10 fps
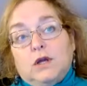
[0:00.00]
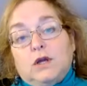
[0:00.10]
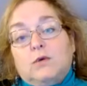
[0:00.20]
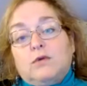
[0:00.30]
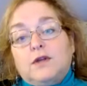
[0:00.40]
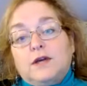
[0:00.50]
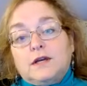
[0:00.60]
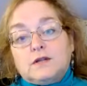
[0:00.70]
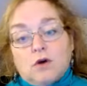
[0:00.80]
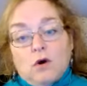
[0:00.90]
know,
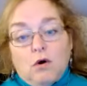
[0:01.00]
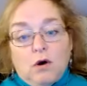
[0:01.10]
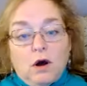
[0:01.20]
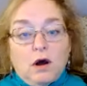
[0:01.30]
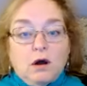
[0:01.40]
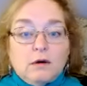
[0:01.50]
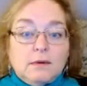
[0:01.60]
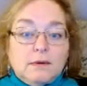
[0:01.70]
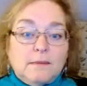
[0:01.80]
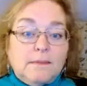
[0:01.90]
things are
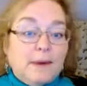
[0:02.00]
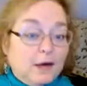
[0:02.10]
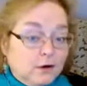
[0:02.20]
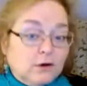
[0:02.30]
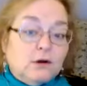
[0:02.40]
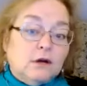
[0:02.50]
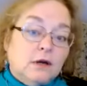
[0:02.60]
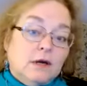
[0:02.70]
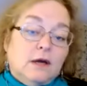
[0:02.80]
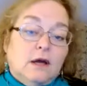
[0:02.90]
better
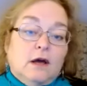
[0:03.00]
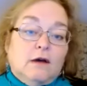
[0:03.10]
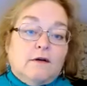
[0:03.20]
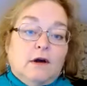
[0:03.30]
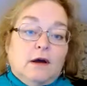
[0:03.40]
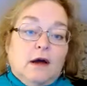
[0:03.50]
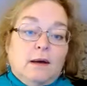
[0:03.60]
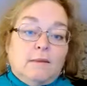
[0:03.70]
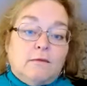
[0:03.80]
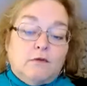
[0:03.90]

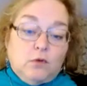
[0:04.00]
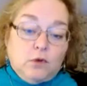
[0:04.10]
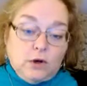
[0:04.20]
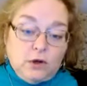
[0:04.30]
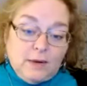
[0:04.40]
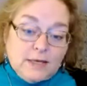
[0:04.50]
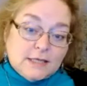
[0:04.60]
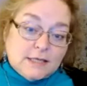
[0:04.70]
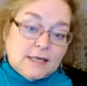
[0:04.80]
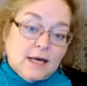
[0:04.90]
for you as
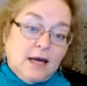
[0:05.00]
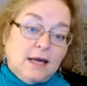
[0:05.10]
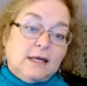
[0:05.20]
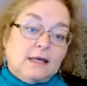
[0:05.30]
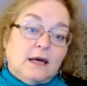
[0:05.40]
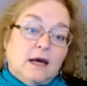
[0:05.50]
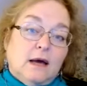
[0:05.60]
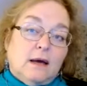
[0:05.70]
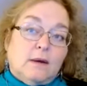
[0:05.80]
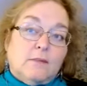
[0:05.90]
a sign,
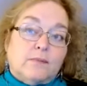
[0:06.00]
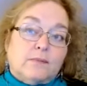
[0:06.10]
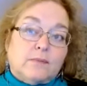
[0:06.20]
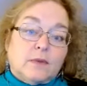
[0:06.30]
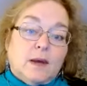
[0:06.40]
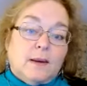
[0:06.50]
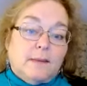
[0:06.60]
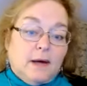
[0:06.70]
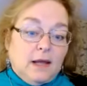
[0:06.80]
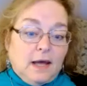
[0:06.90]
a
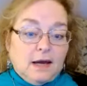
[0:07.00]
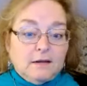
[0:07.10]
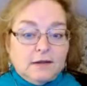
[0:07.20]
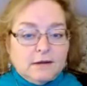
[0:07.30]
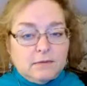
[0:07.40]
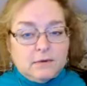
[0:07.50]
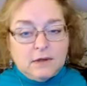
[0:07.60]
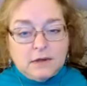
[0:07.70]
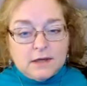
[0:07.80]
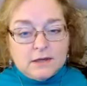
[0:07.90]
lot of
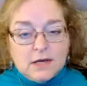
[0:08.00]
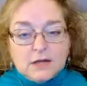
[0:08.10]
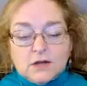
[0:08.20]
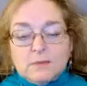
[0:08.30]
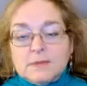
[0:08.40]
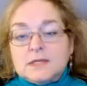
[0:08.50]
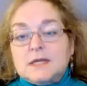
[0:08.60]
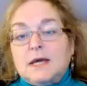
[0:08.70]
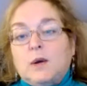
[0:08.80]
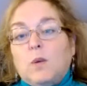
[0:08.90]
it's almost
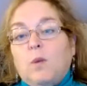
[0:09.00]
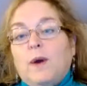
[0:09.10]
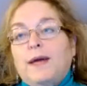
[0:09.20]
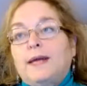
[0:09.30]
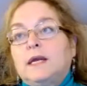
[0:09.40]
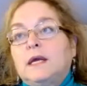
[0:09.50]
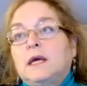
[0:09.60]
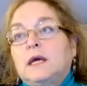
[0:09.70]
like when